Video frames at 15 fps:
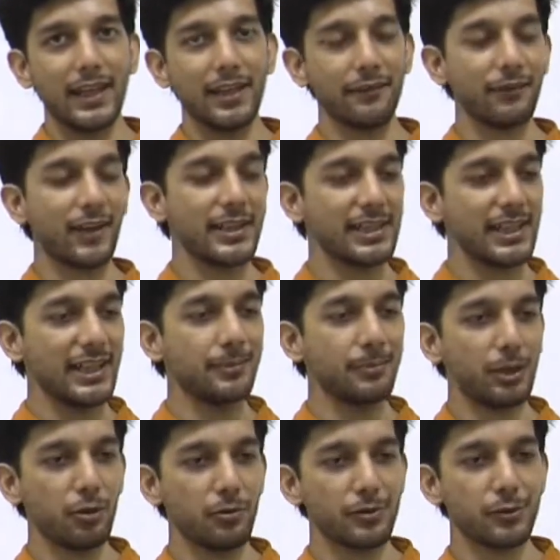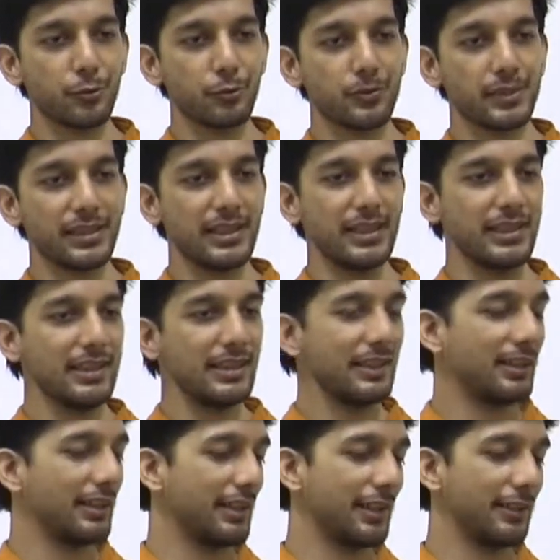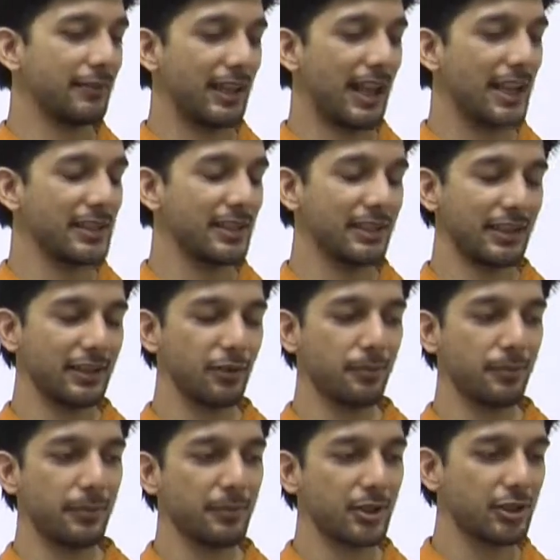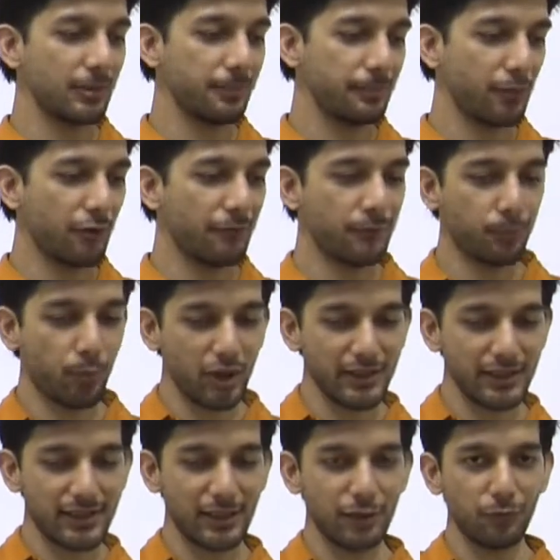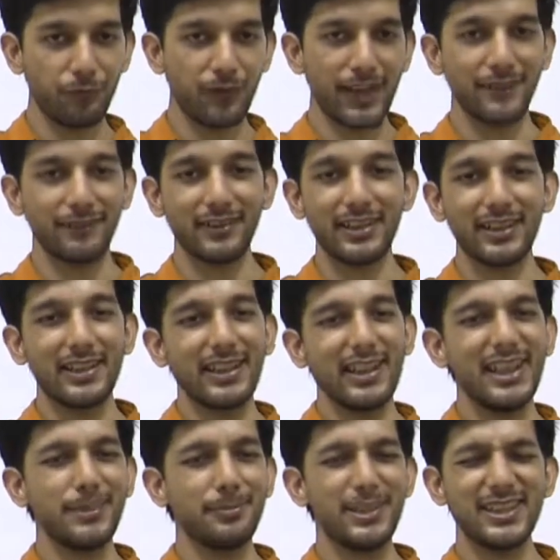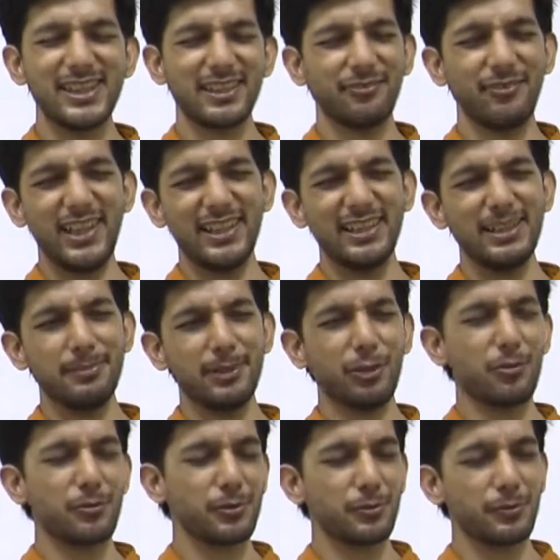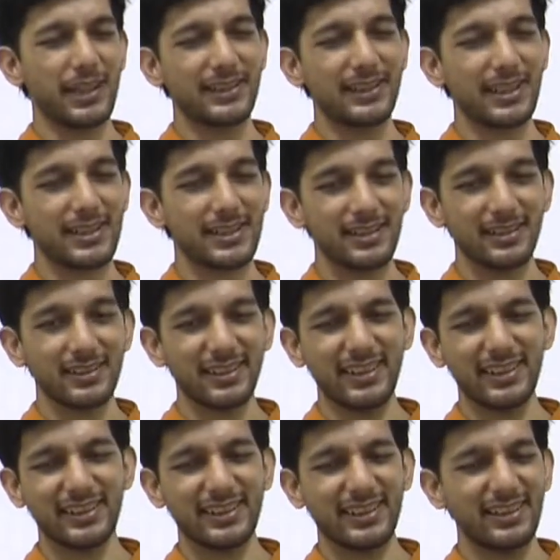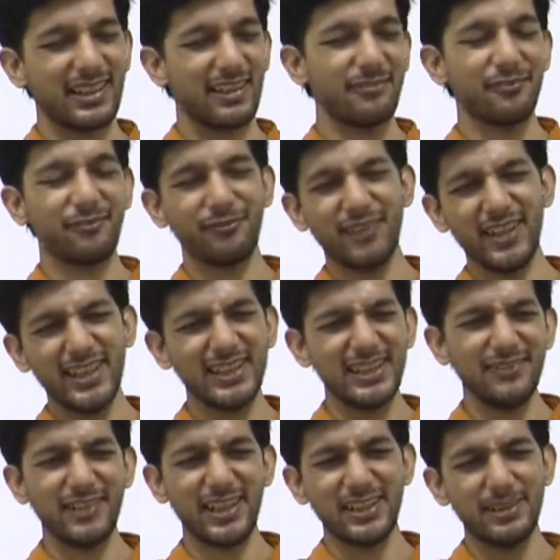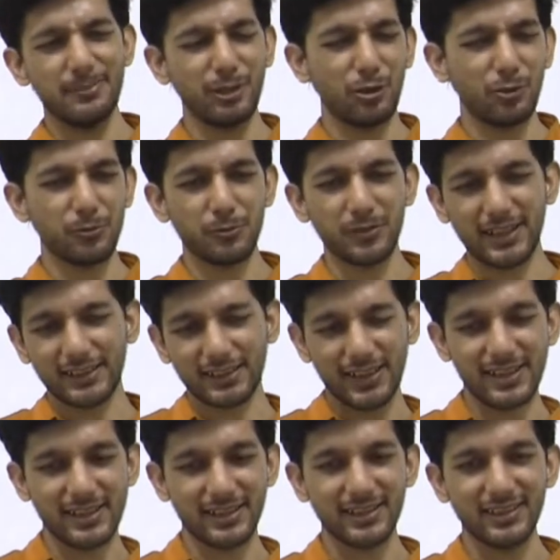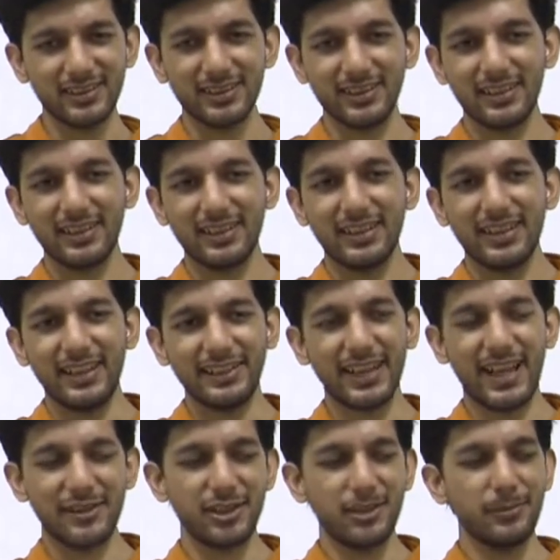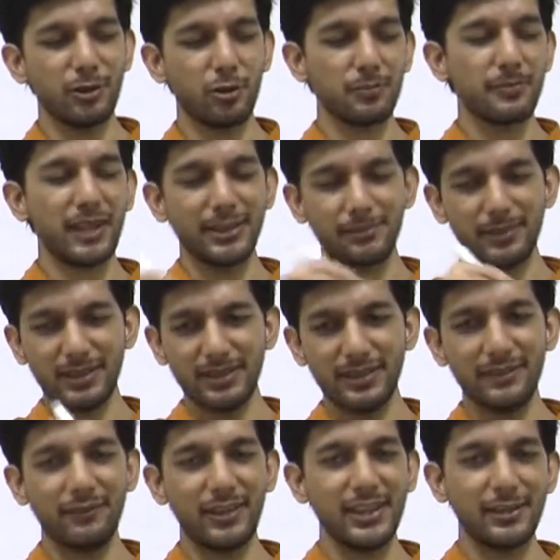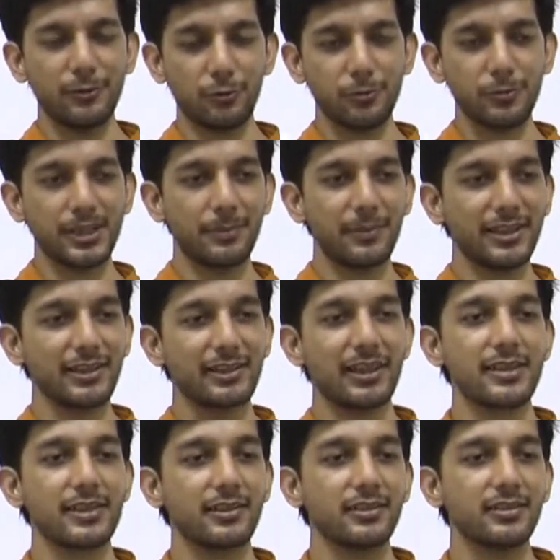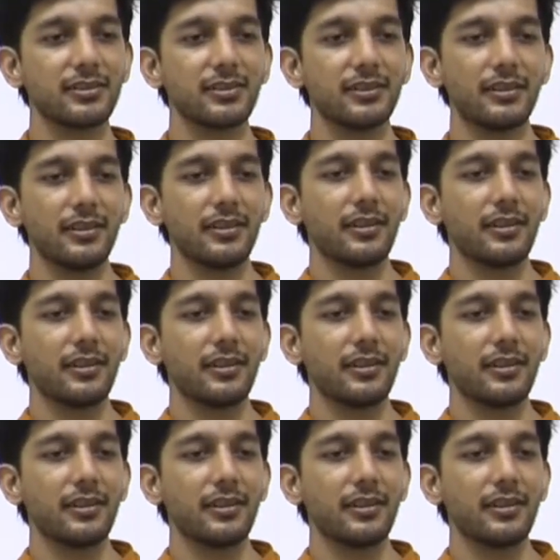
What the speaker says: If I say it belongs to C, it has a degree of membership of 0.05. It means it vaguely belongs to that cluster. It vaguely belongs to that cluster. It actually might be very close to some other cluster.